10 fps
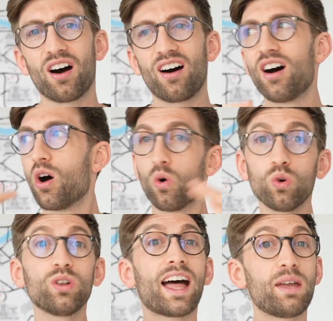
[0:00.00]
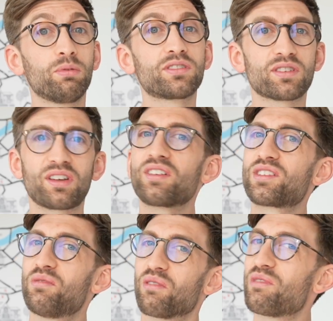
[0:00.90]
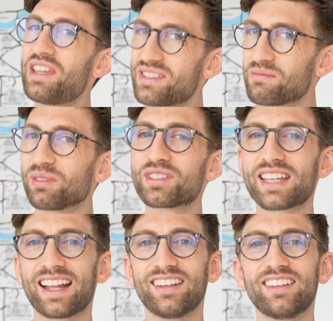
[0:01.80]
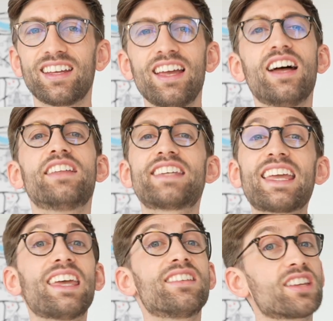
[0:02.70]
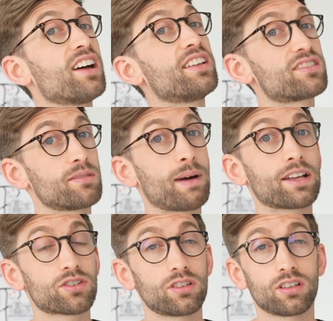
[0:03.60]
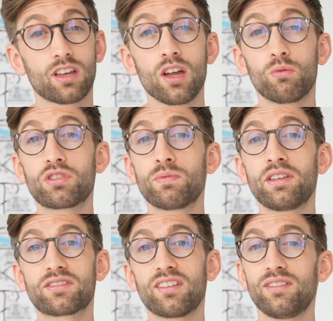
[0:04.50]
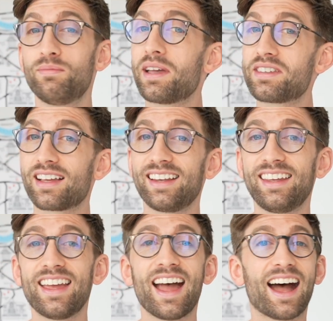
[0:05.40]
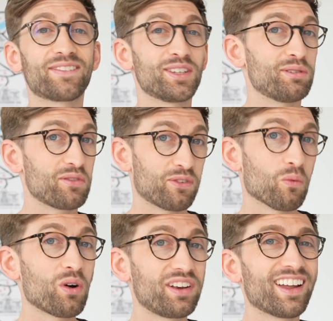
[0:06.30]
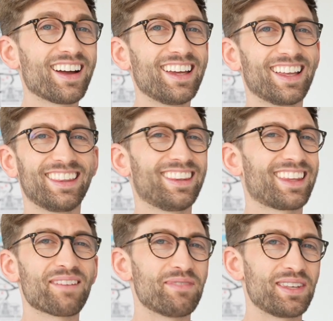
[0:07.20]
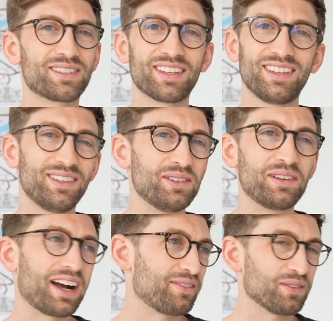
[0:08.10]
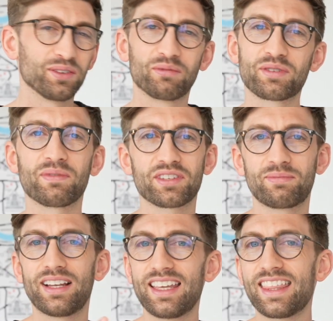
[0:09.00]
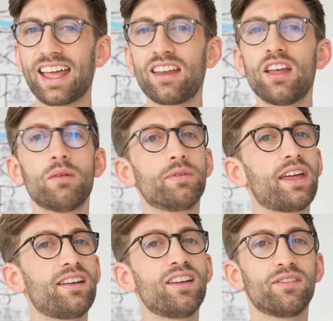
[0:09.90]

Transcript: are all able to cook to a reasonable standard and take it in turns to batch cook, which means that you basically have to do it for one night, and that means that you have all the responsibility then, but then